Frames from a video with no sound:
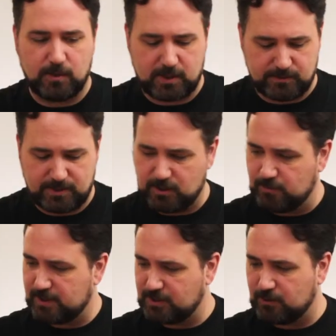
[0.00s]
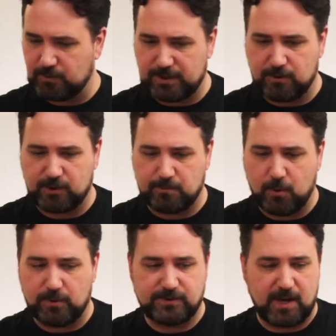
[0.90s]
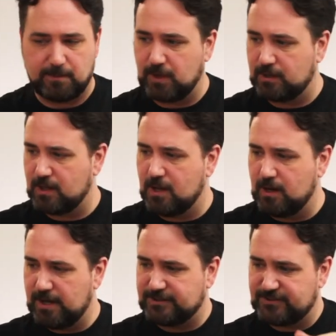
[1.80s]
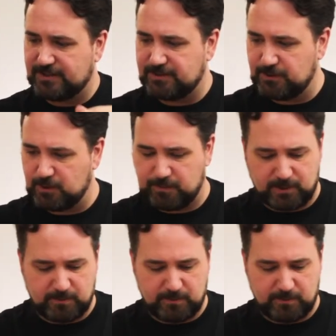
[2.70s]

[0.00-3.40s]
what goes in there because I don't really know the components yet, but let's get to know them a little